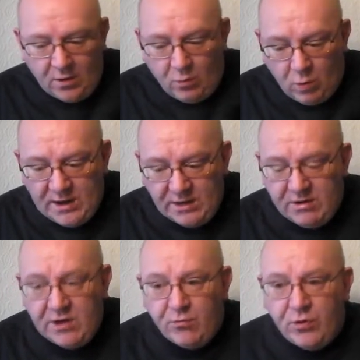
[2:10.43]
When you're
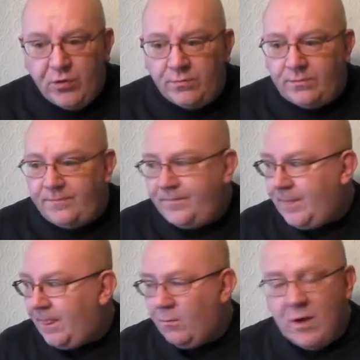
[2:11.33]
in a room,
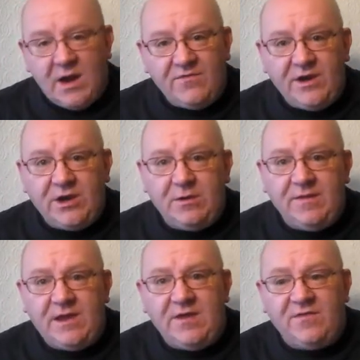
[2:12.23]
wherever you're doing
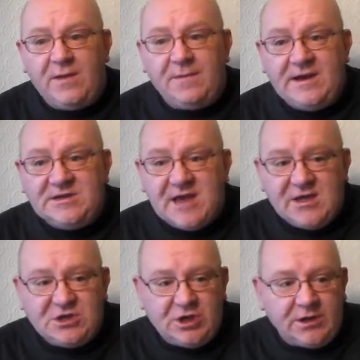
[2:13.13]
the EVP
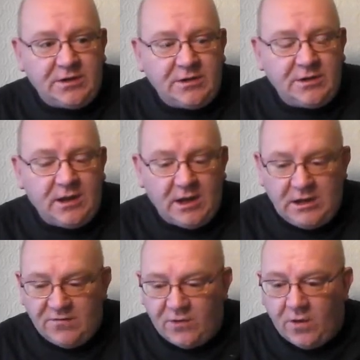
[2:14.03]
session, and
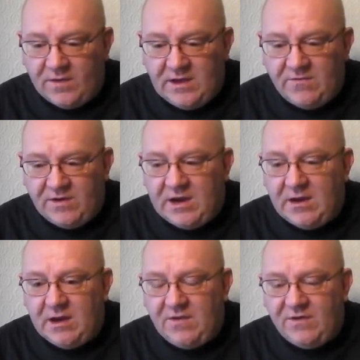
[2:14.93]
you've got the
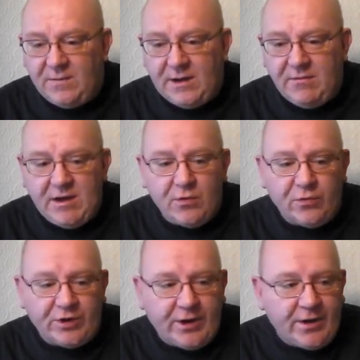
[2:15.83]
EVP
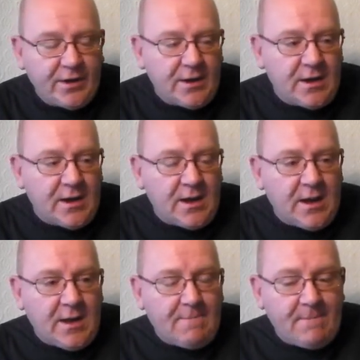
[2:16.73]
recorder,
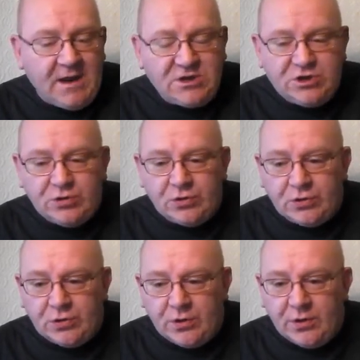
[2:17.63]
make
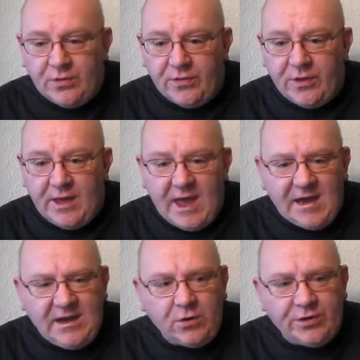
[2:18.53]
sure that
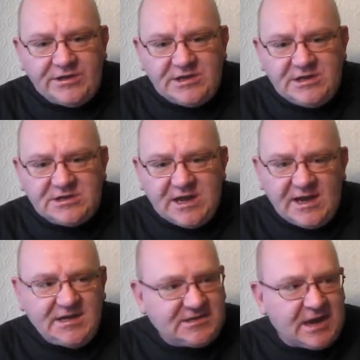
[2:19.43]
any noises,
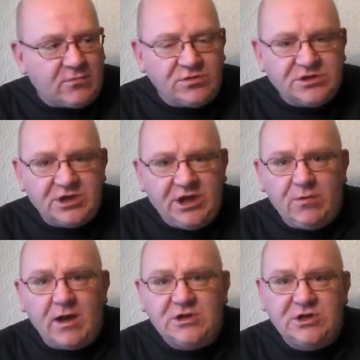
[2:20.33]
any sounds that you
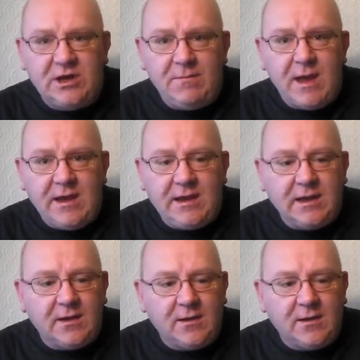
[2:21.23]
actually make,